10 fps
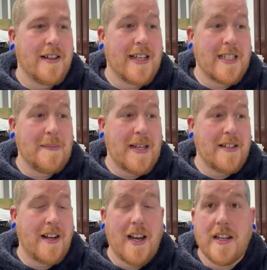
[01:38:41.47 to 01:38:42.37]
Get to bed
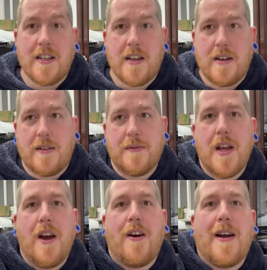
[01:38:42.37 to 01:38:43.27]
early. I know.
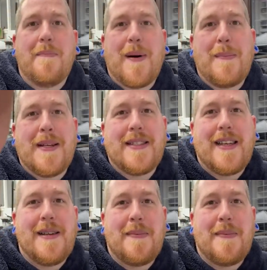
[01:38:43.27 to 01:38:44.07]
All right. Bye, bestie.